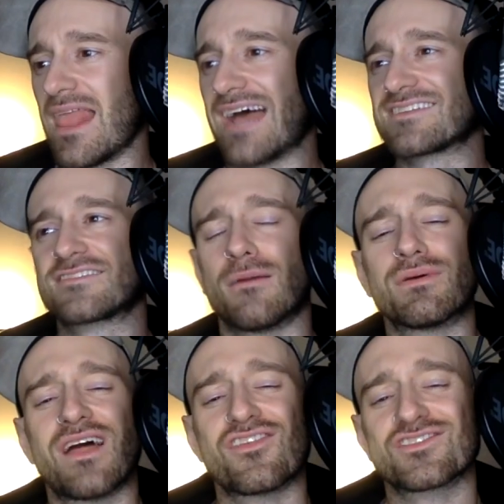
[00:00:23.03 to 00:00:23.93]
I
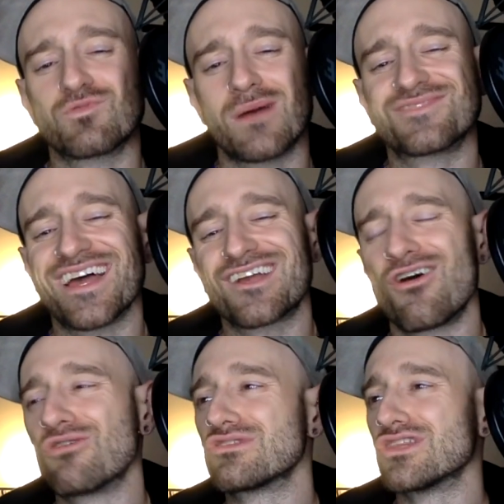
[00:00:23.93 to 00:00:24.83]
stumbled on this website
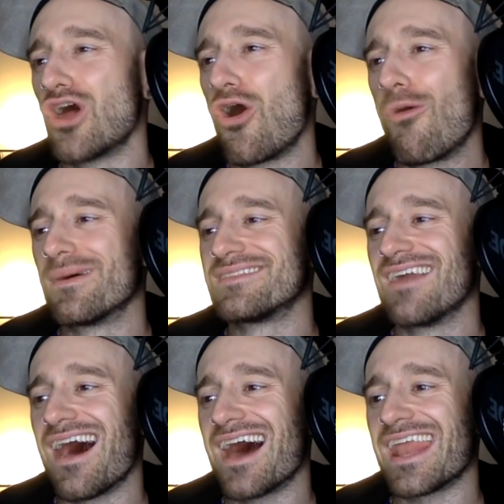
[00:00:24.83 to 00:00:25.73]
called
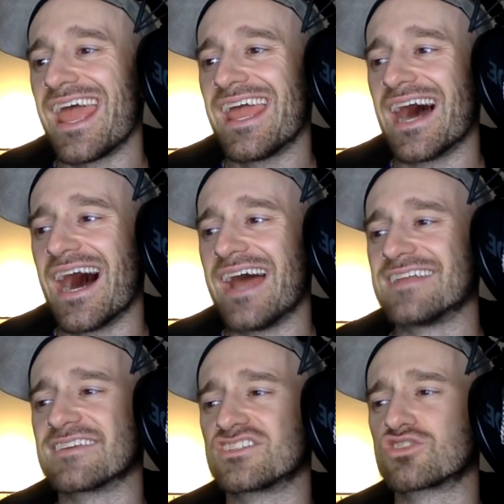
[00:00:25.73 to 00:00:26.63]
lobe.ai. It
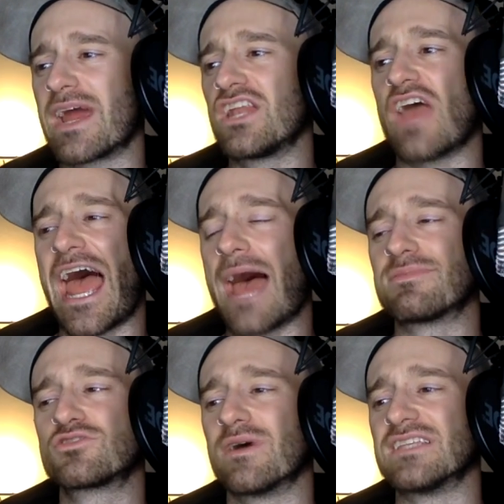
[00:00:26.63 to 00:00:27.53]
says train
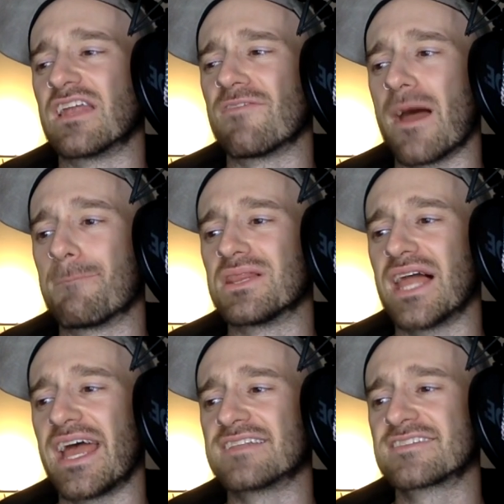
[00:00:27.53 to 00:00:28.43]
apps to identify
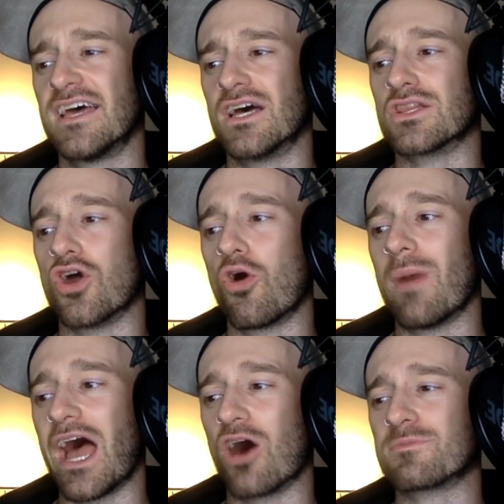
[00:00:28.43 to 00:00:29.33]
plants. Loeb
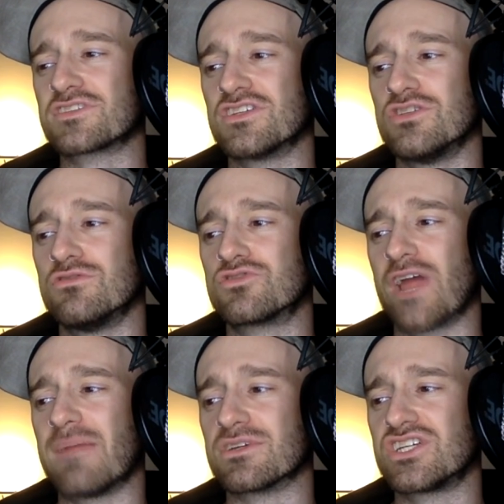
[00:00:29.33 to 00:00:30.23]
helps you
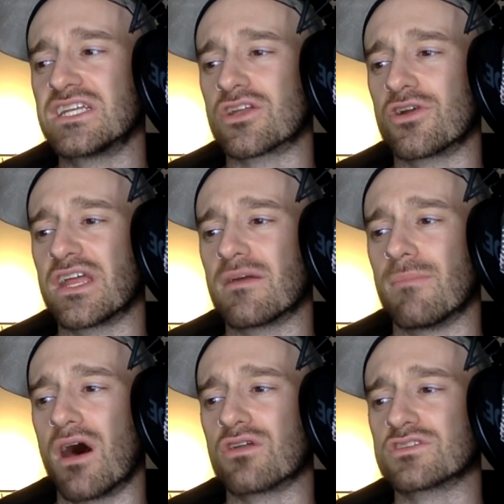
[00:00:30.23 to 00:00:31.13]
train machine learning
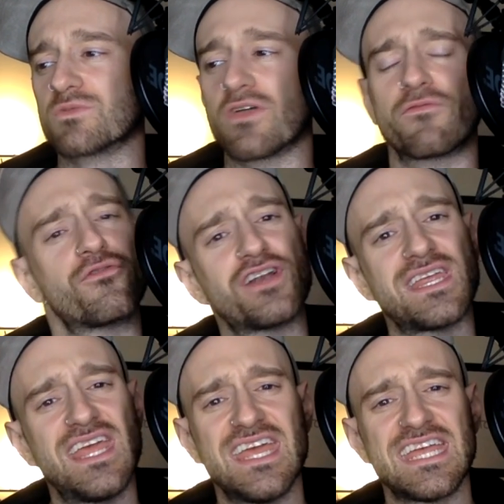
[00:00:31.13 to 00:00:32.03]
models with a
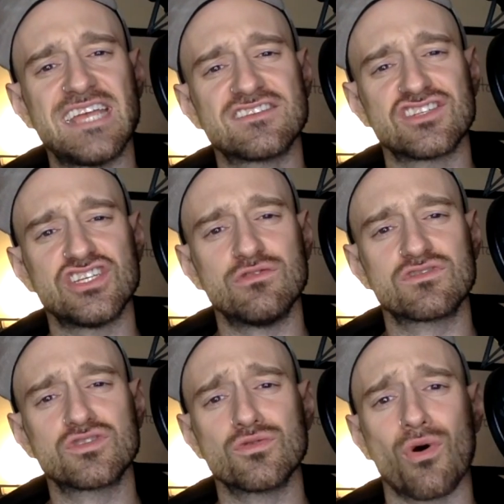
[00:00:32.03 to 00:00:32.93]
free, easy-to-use
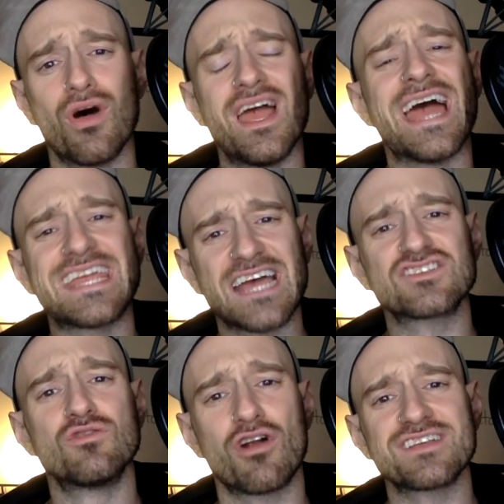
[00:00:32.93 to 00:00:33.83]
tool. And guess
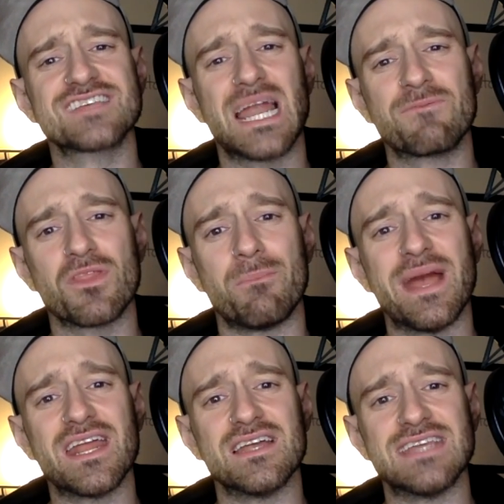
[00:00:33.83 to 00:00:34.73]
who already signed up for the
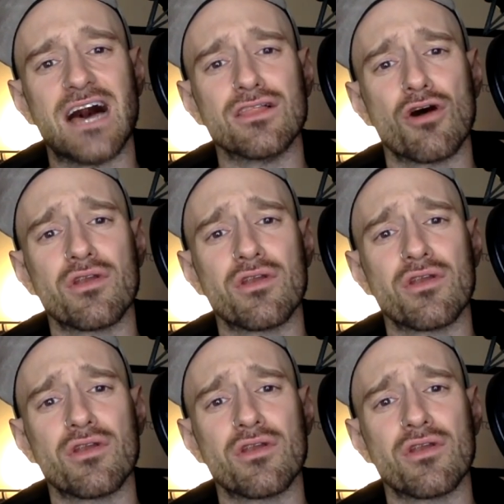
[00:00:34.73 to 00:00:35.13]
beta and downloaded